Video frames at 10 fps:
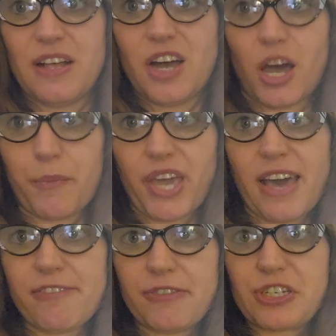on
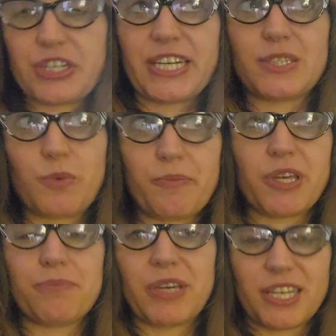behalf of a trans
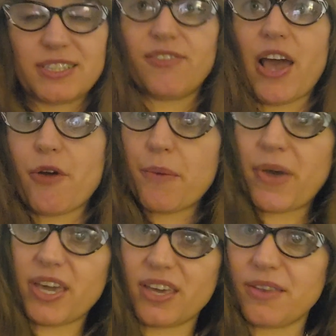woman because of how it
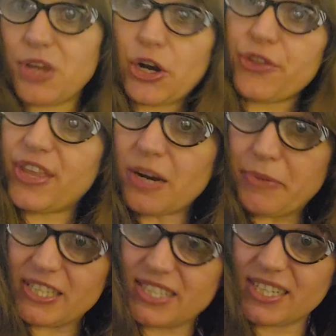might hurt their
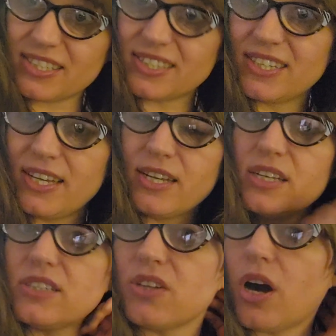business.
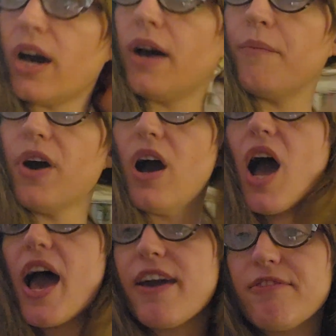
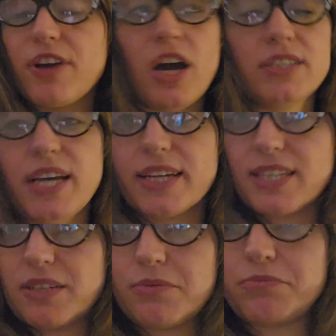I've
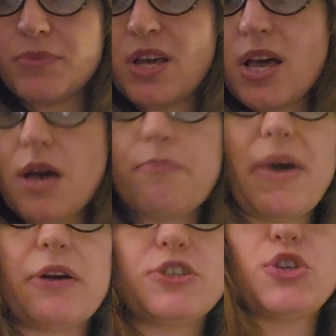contacted
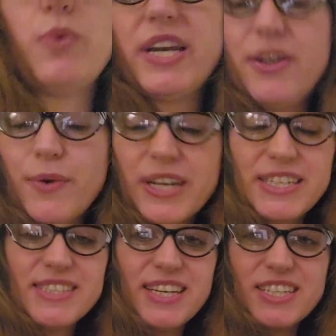about 20
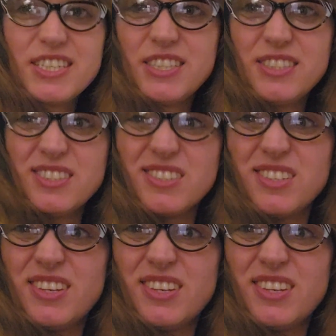organizations,